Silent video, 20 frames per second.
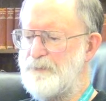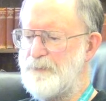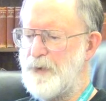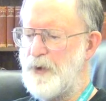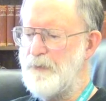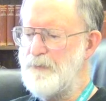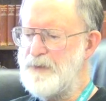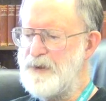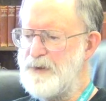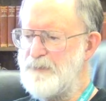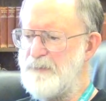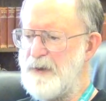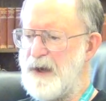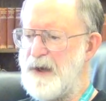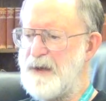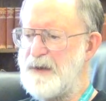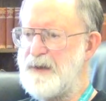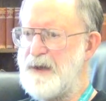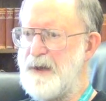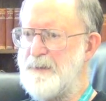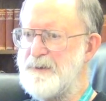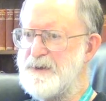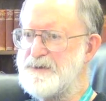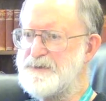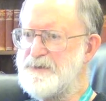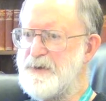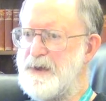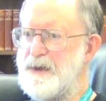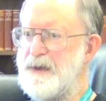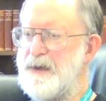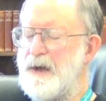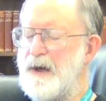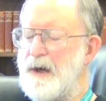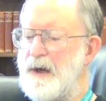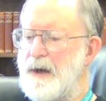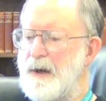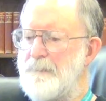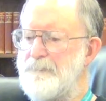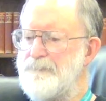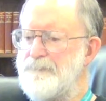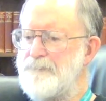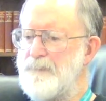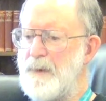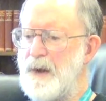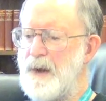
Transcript: protein biochemistry um,